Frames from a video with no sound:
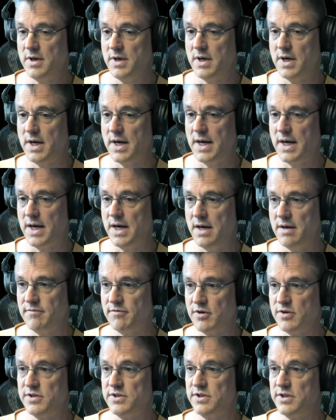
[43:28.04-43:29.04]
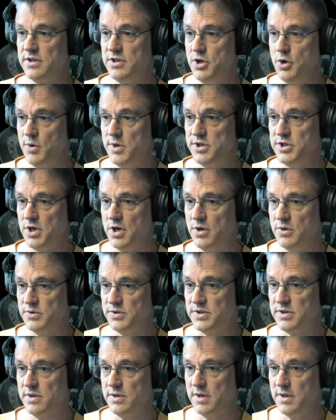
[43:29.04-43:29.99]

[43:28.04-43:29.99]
uh, versus a two inch hose.